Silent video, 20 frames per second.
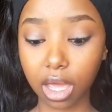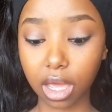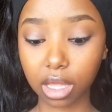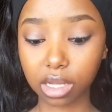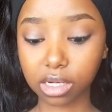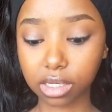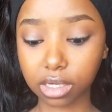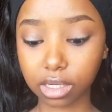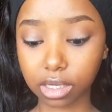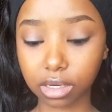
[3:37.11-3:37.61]

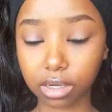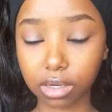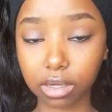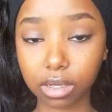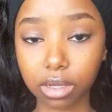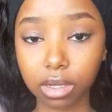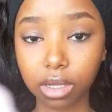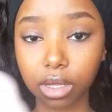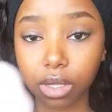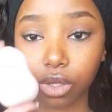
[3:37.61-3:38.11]
And
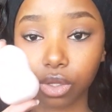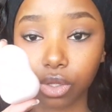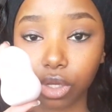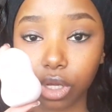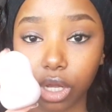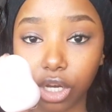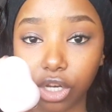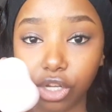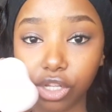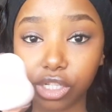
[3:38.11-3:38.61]
you
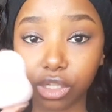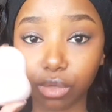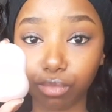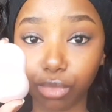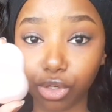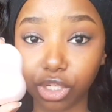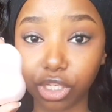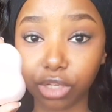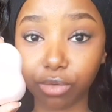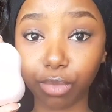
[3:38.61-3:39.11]
can use a
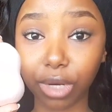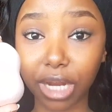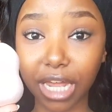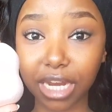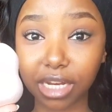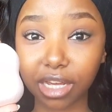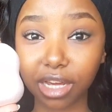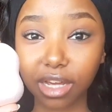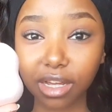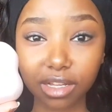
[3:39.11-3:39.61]
beauty
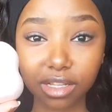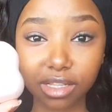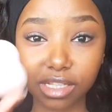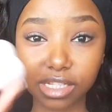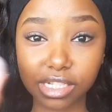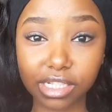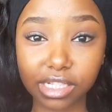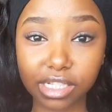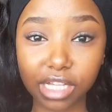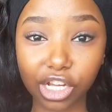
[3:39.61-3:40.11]
blender.
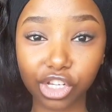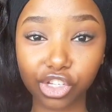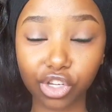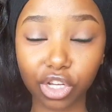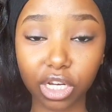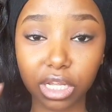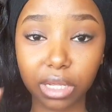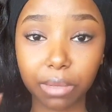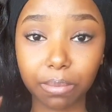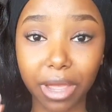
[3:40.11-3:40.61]
This is
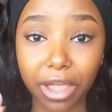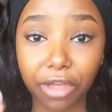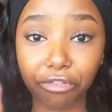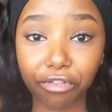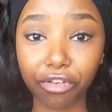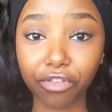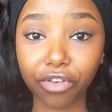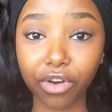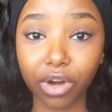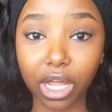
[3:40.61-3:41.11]
actually my
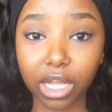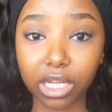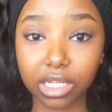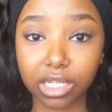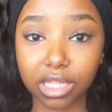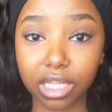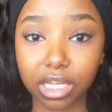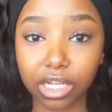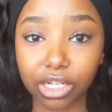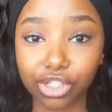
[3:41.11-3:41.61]

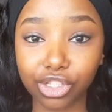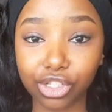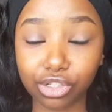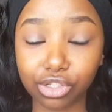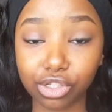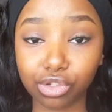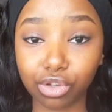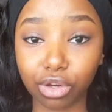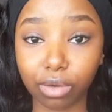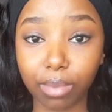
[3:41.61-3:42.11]
favorite thing
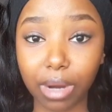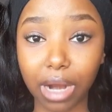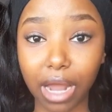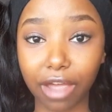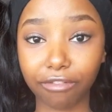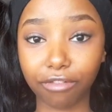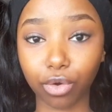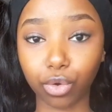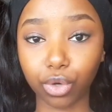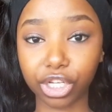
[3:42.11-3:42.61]
to use to
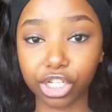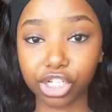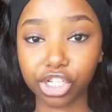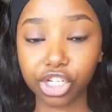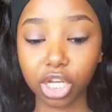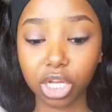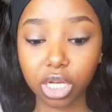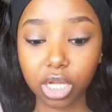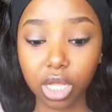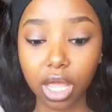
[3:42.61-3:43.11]
apply
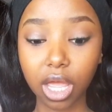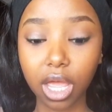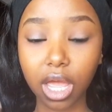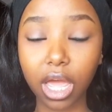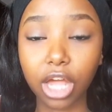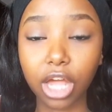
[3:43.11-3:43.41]
foundation.